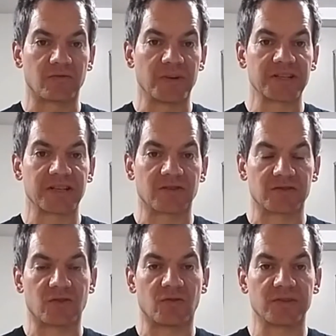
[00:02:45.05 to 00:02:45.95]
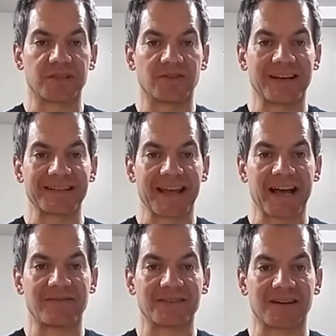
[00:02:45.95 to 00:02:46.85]
reaching those goals that you guys
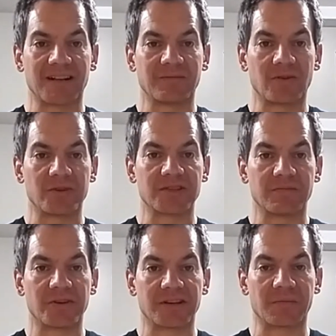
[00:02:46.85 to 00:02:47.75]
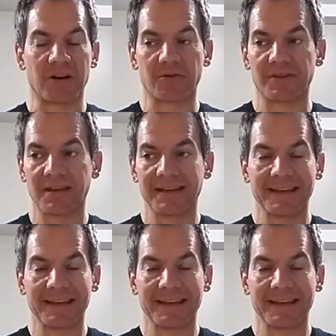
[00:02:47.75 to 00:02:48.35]
have is all about what you put in your mouth.